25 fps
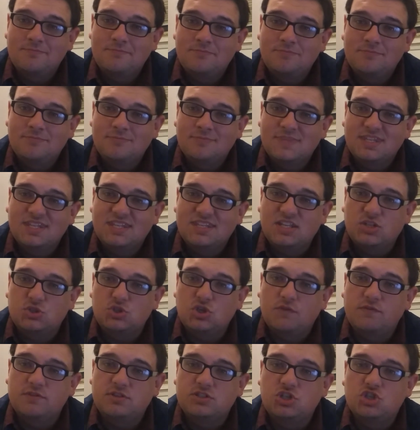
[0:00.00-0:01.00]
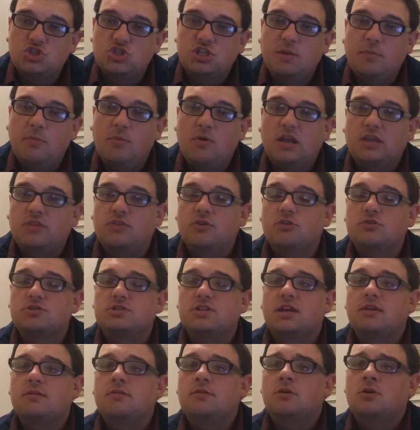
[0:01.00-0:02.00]
That's all all this Digital Game Break Thursday.
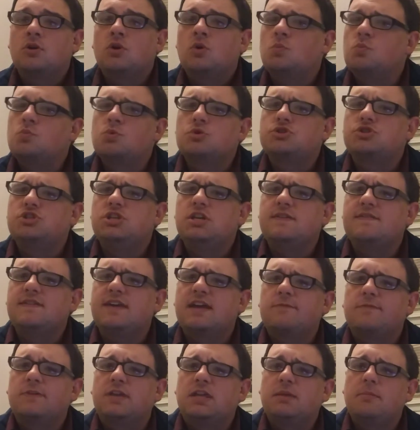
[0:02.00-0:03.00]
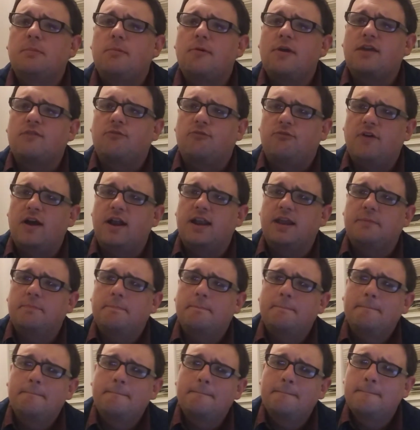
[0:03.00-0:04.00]
We'll see you again Picking Break Friday.
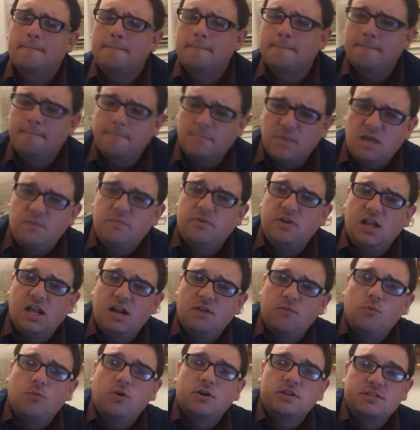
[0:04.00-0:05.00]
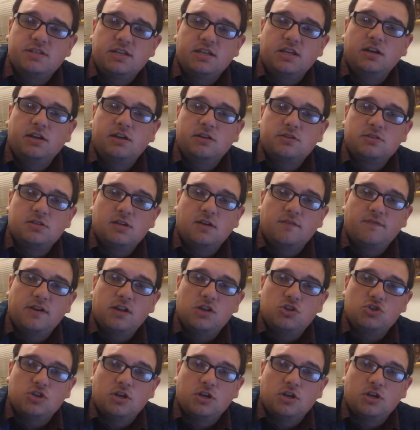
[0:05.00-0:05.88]
Have a good night, everyone. Take care of yourself and each other.